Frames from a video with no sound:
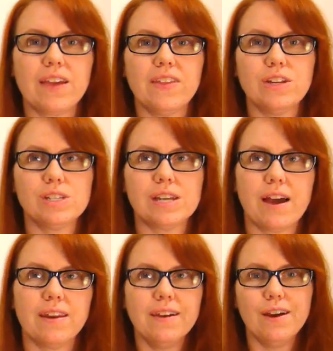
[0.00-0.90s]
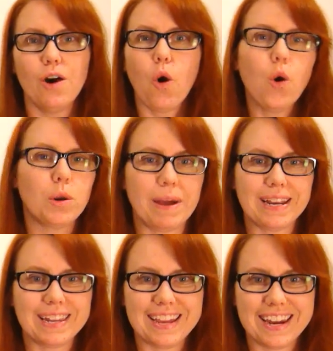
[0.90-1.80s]
And then you start
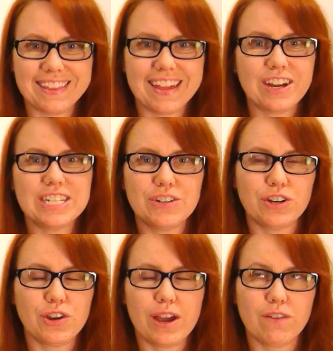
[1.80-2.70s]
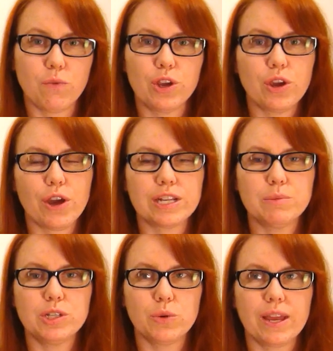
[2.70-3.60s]
automatically getting that idea in your head of what you're going
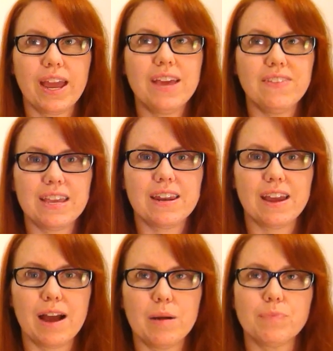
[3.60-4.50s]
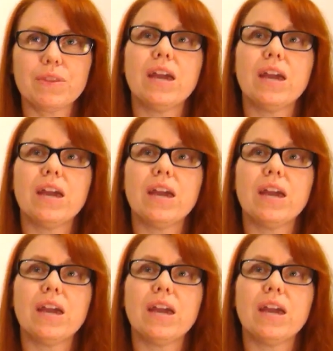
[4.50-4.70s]
to be doing in the year to come.